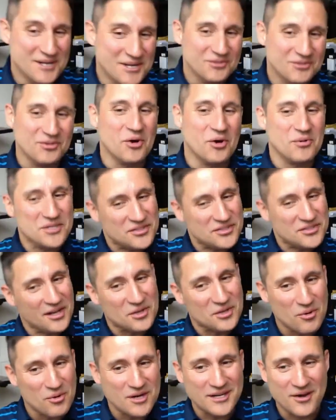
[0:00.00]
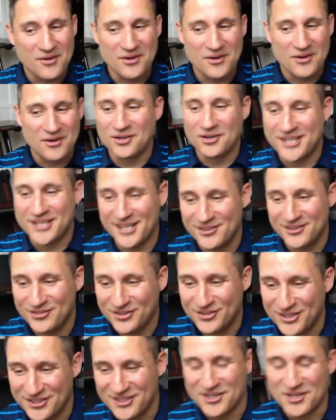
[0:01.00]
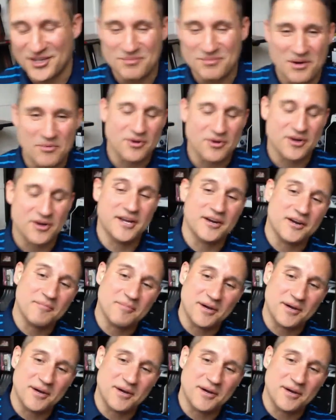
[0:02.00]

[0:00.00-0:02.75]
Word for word: So we just had to work out a little kinks in the deal, but we're here.